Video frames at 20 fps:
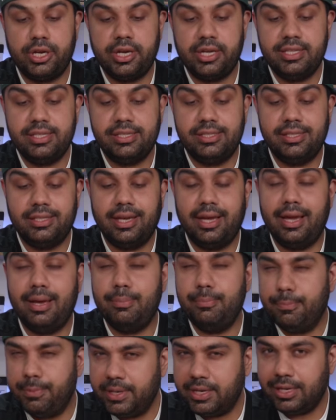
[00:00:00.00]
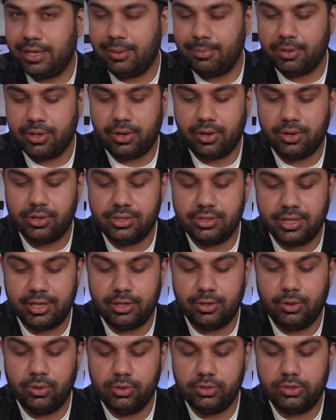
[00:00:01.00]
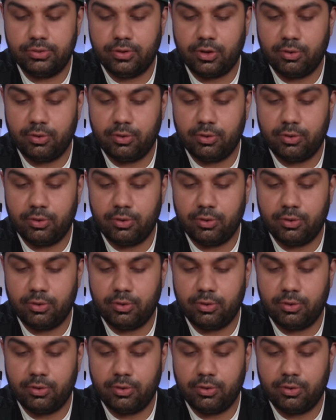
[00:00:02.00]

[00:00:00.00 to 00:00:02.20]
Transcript: is a pity because it goes